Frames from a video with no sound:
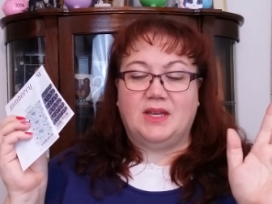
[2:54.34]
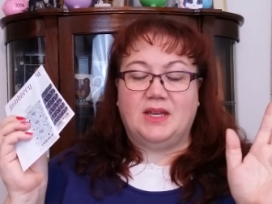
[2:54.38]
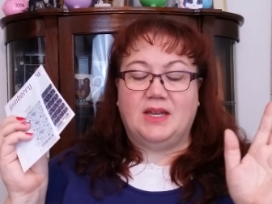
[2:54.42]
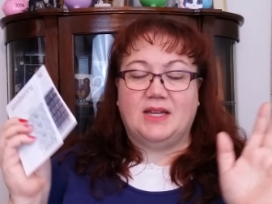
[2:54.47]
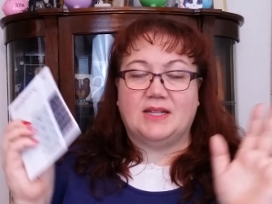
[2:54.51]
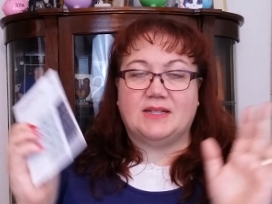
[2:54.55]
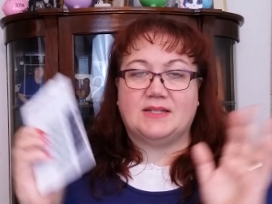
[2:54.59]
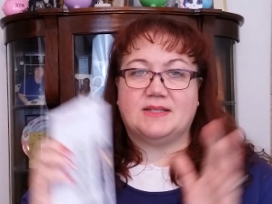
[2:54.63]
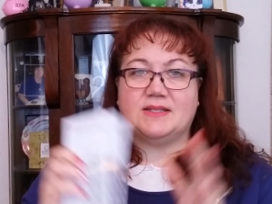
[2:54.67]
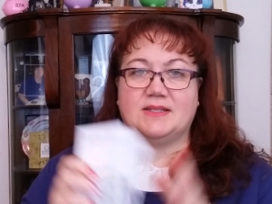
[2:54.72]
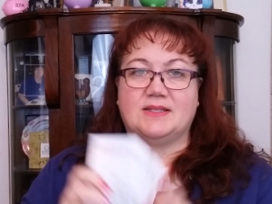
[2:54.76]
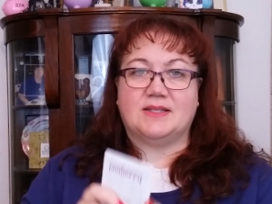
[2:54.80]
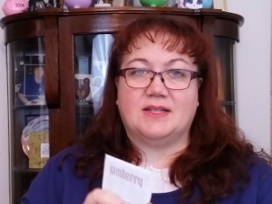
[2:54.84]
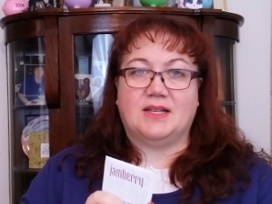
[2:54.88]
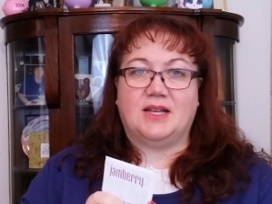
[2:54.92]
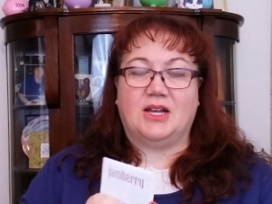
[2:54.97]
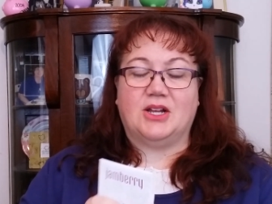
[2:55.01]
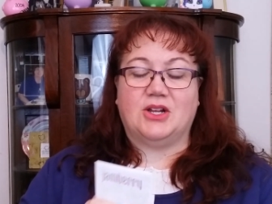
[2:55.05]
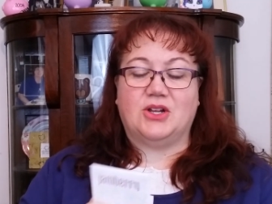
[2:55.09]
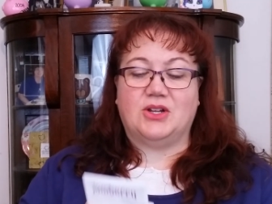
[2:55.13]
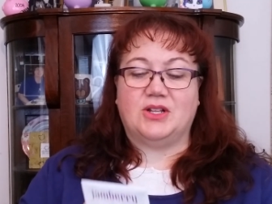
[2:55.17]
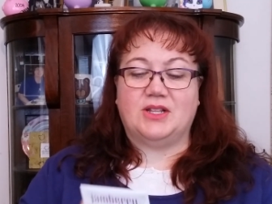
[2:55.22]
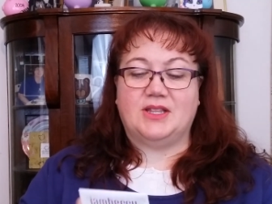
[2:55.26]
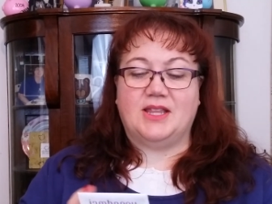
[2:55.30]
It's
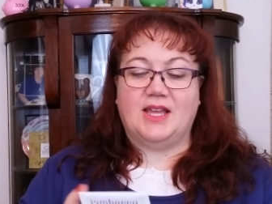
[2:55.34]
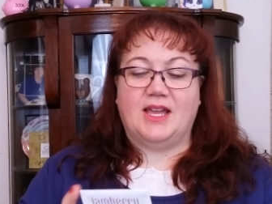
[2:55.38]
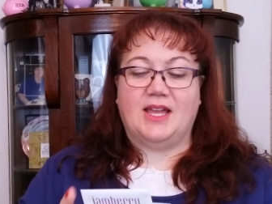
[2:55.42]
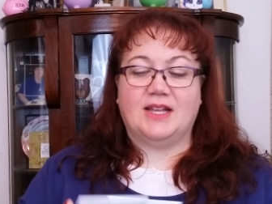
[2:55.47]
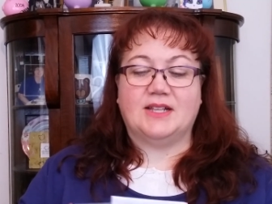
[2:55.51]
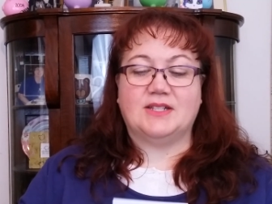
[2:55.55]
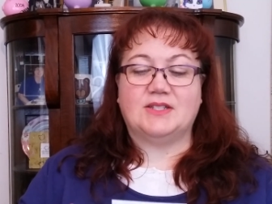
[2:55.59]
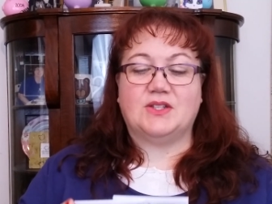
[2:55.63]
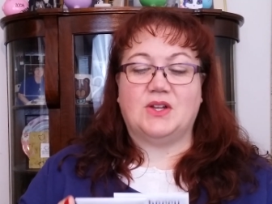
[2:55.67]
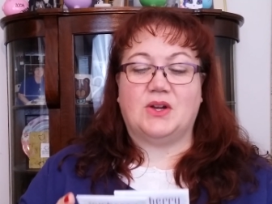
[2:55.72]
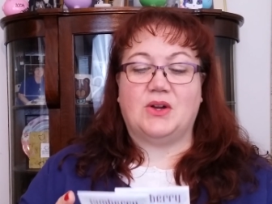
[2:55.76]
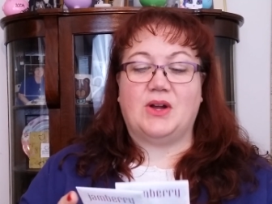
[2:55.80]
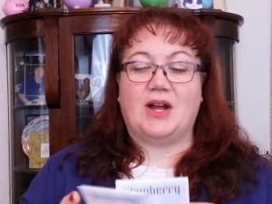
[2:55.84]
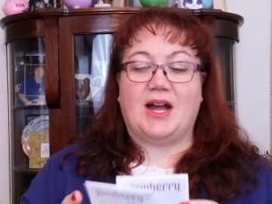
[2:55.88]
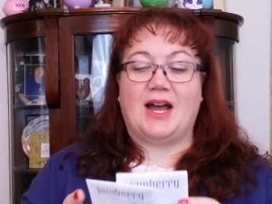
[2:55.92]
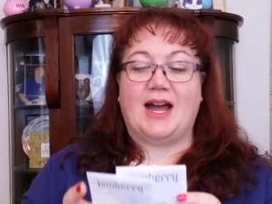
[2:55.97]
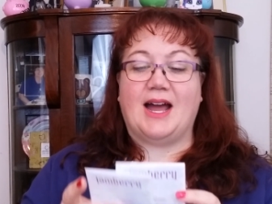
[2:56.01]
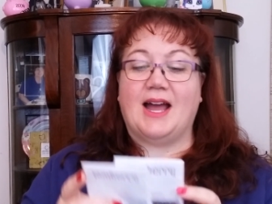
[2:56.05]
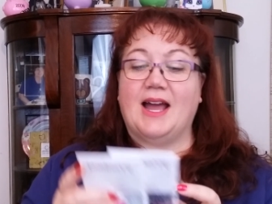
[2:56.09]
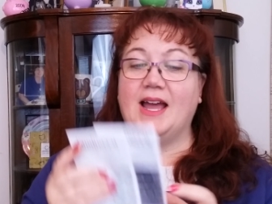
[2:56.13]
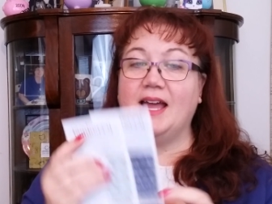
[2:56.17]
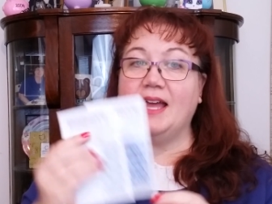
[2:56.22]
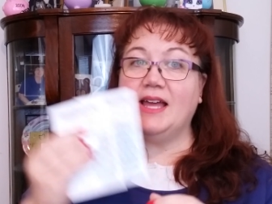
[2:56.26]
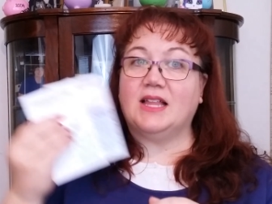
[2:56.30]
a good thing. So
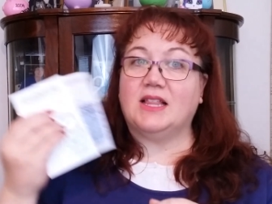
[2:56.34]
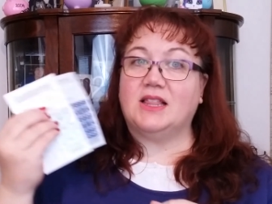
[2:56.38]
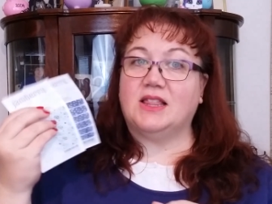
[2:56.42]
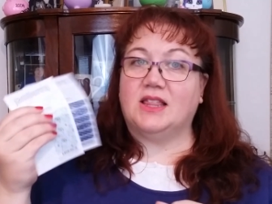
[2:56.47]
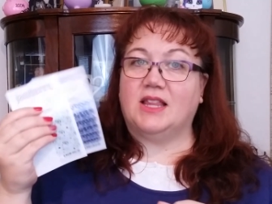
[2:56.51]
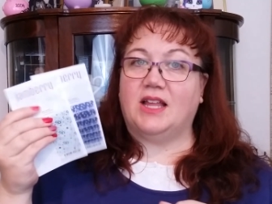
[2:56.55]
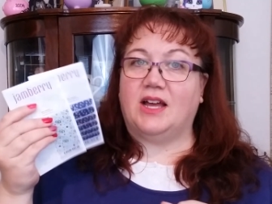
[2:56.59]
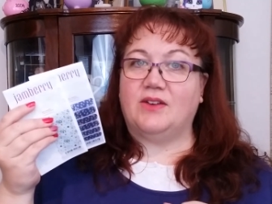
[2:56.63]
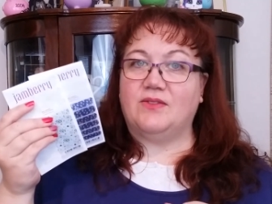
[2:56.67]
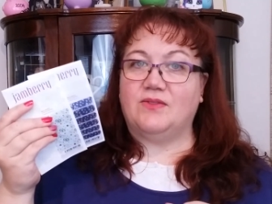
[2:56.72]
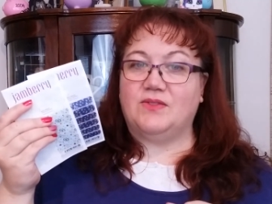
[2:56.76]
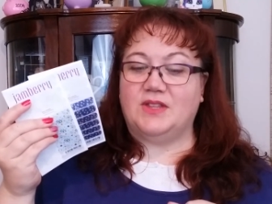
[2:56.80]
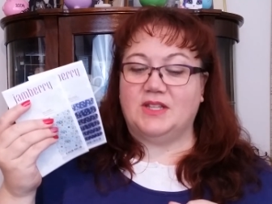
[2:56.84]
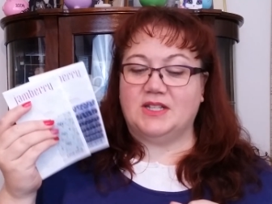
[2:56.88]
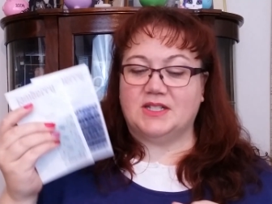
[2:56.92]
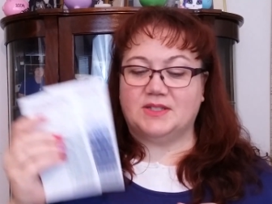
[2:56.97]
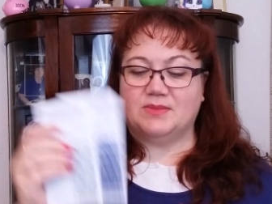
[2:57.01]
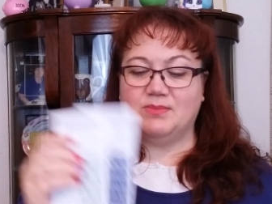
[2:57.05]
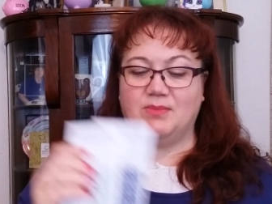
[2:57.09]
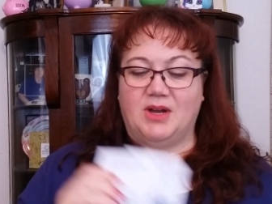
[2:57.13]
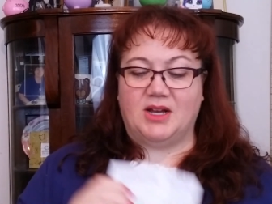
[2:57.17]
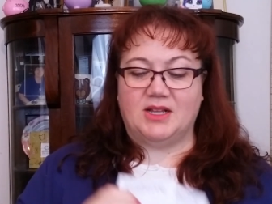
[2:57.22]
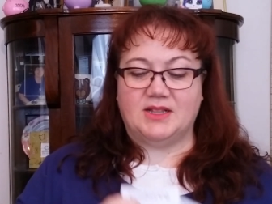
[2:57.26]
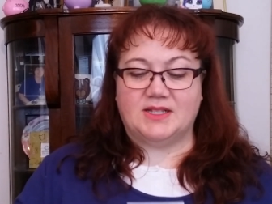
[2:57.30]
I love
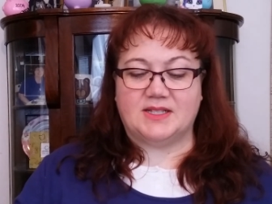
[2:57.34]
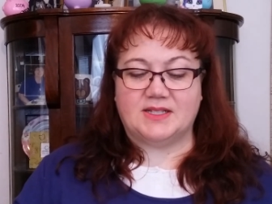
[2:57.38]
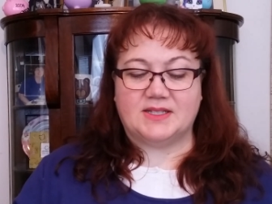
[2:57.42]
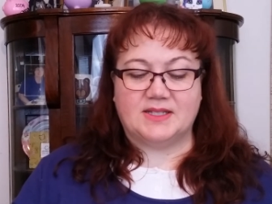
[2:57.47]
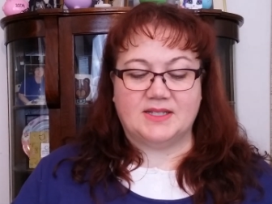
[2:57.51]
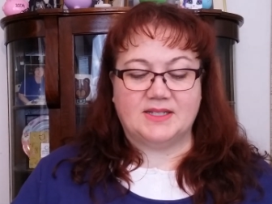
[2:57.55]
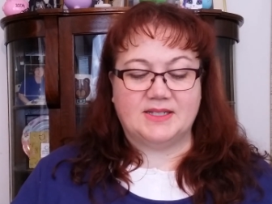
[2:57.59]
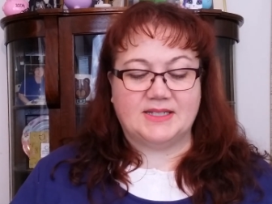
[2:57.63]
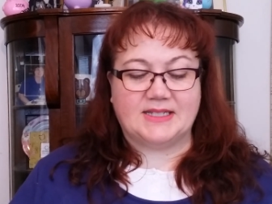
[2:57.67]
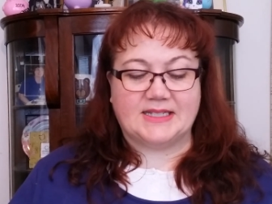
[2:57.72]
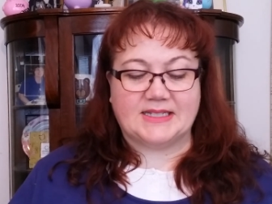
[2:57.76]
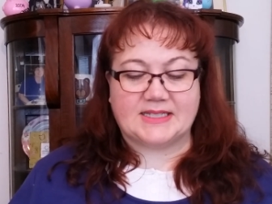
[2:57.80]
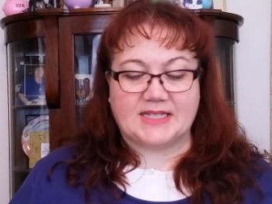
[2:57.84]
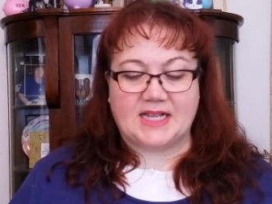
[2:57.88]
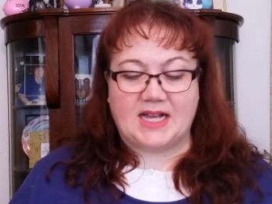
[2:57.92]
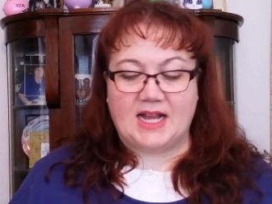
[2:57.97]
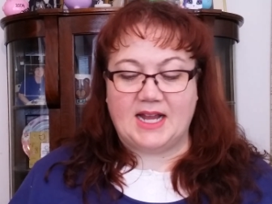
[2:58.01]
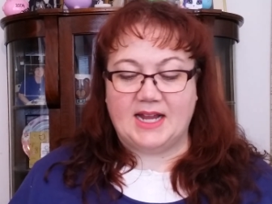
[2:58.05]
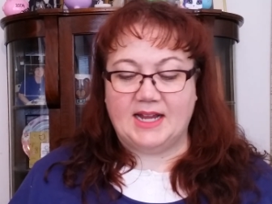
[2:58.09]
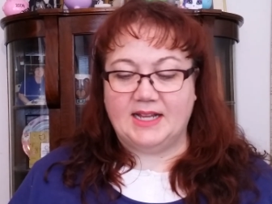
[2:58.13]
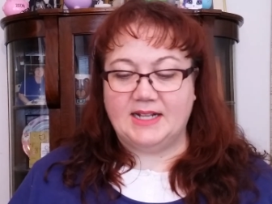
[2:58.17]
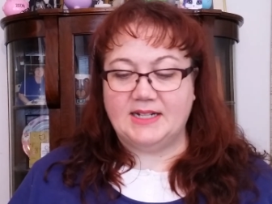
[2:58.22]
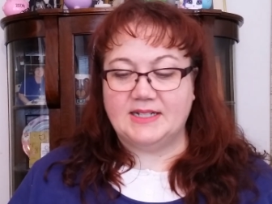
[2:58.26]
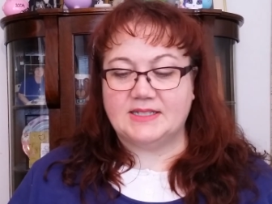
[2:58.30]
this month's
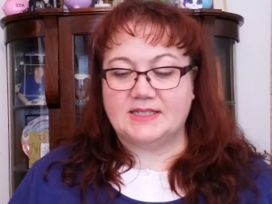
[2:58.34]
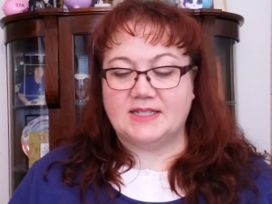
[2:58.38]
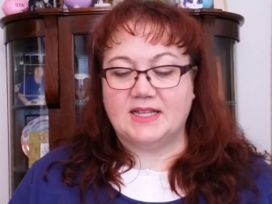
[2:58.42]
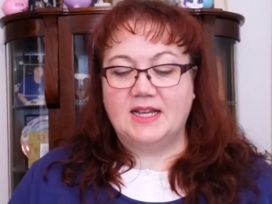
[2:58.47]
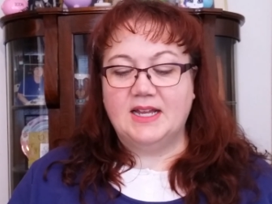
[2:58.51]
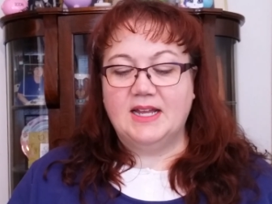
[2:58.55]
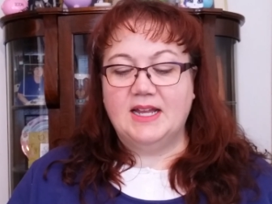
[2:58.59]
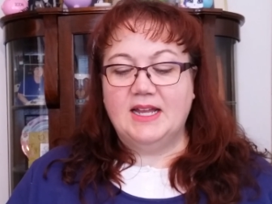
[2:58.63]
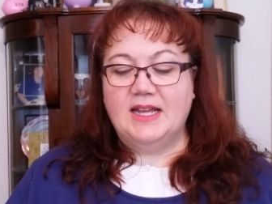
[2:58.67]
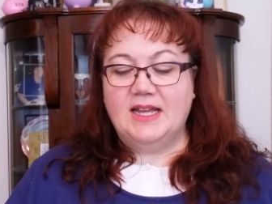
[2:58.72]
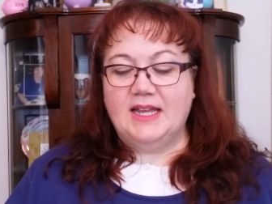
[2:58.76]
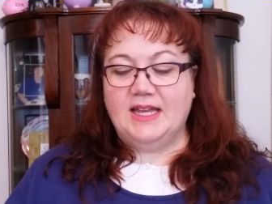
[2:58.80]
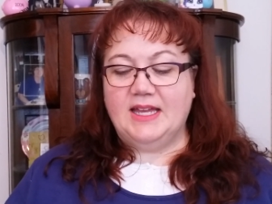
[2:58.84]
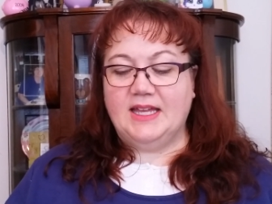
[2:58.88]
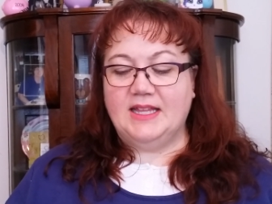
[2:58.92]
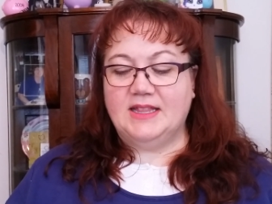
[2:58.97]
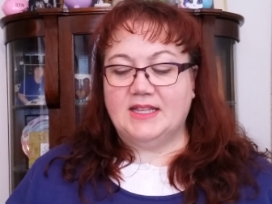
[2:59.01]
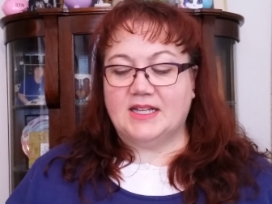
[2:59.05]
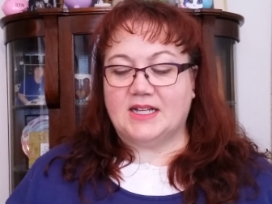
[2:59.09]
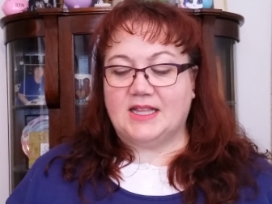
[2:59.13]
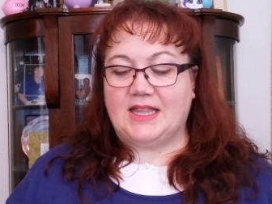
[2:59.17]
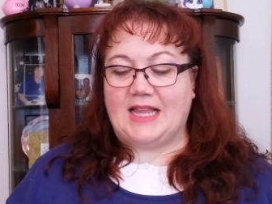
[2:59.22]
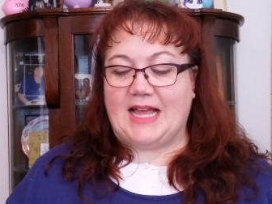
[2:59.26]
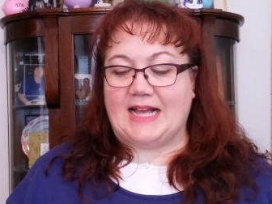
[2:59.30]
designs in
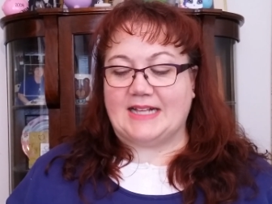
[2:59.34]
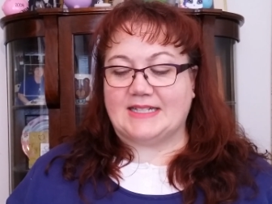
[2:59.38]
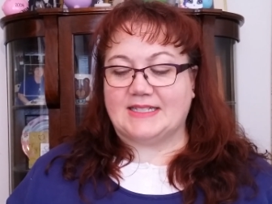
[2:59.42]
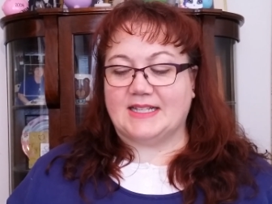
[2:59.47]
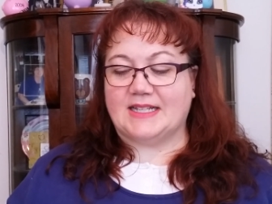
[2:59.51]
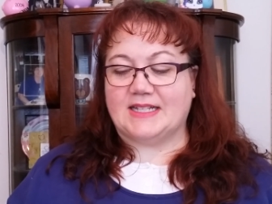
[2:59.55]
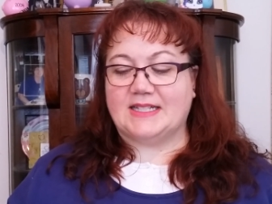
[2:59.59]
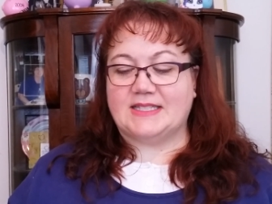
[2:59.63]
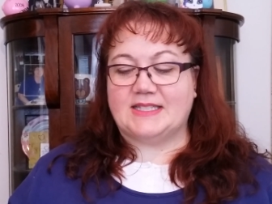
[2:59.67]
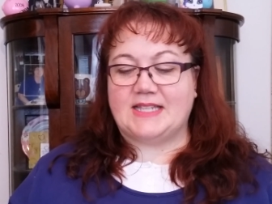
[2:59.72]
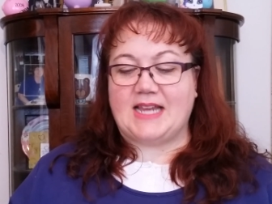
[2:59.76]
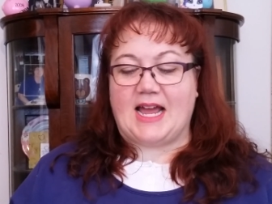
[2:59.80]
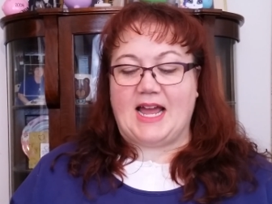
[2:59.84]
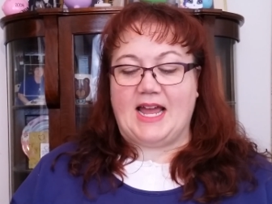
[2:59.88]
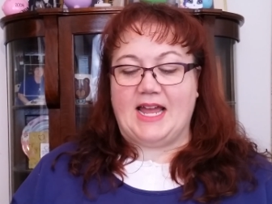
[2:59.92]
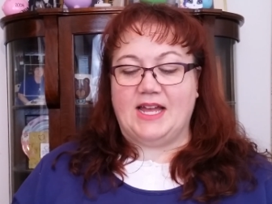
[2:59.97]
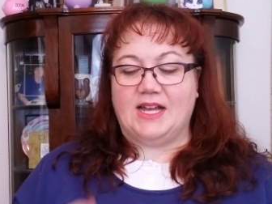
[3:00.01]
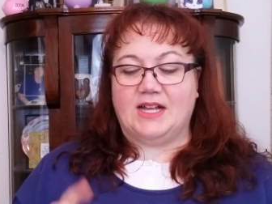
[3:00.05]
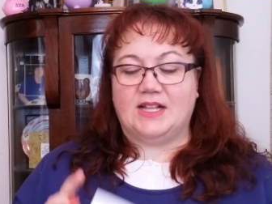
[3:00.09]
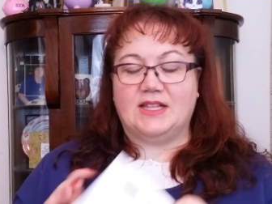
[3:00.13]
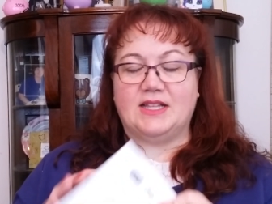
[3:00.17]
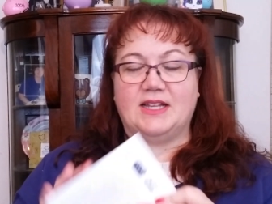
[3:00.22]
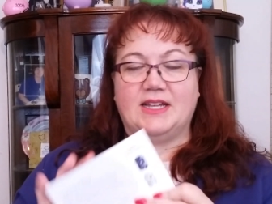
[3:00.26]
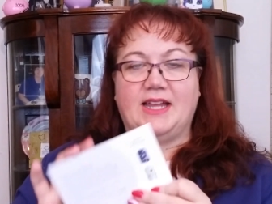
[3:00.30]
the classic style.